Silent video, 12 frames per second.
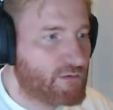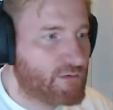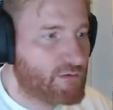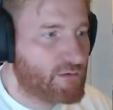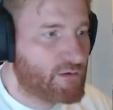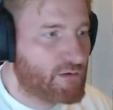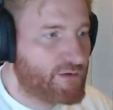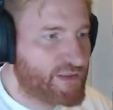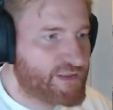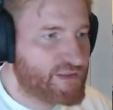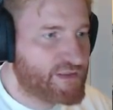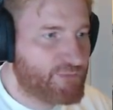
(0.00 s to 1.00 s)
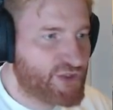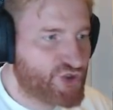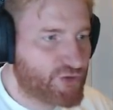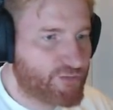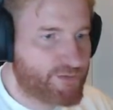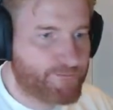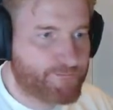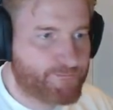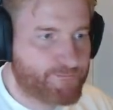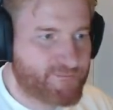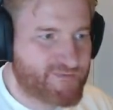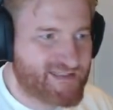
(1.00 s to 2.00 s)
Oh, that's the bishop.
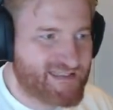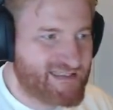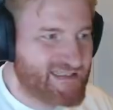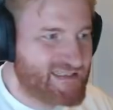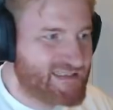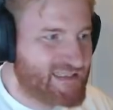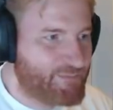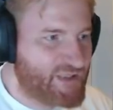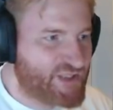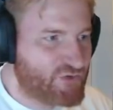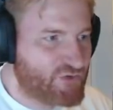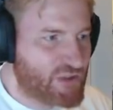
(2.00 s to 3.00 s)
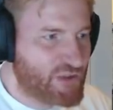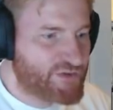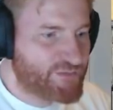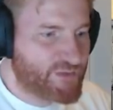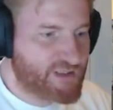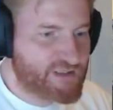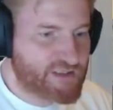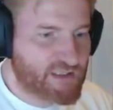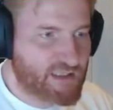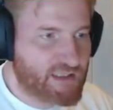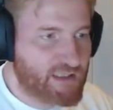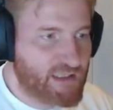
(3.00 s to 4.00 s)
A bit too close because it
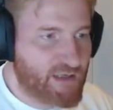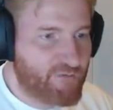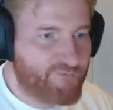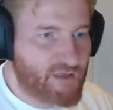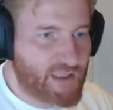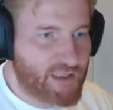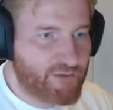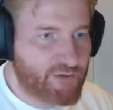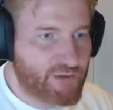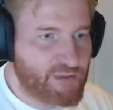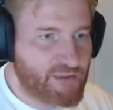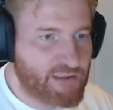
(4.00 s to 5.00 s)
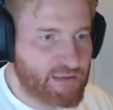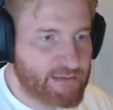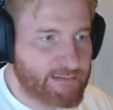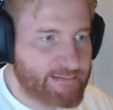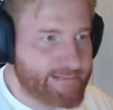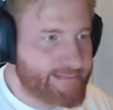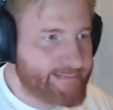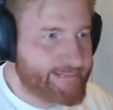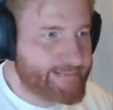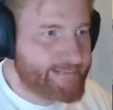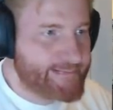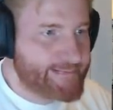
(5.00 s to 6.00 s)
can now fire on me.
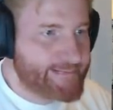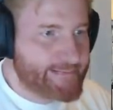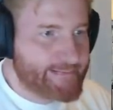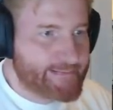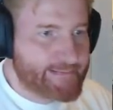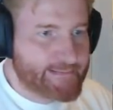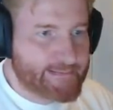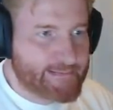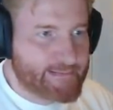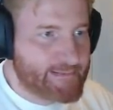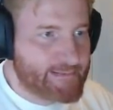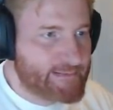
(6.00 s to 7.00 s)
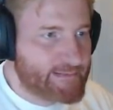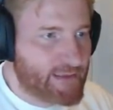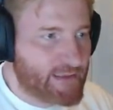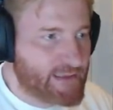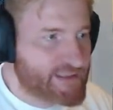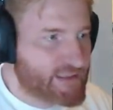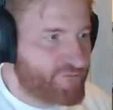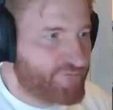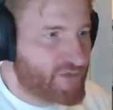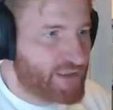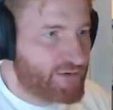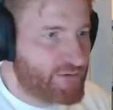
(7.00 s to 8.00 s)
Unless I
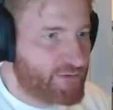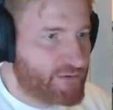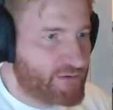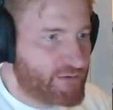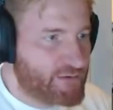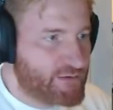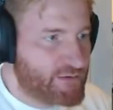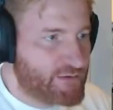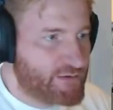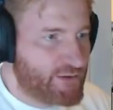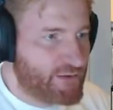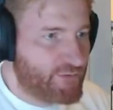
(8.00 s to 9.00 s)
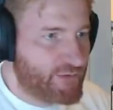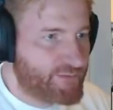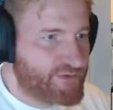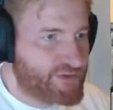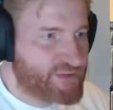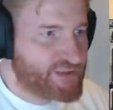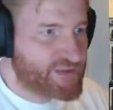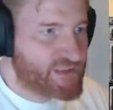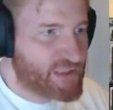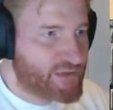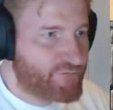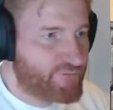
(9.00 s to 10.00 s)
fire on... No, I'm just out
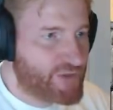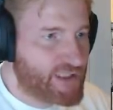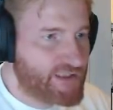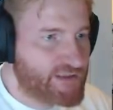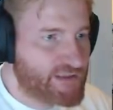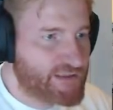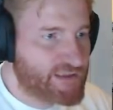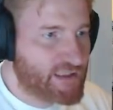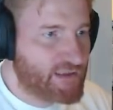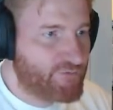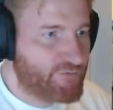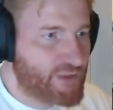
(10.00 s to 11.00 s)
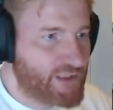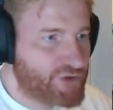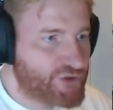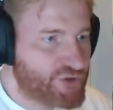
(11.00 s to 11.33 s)
of range. Let's get in range.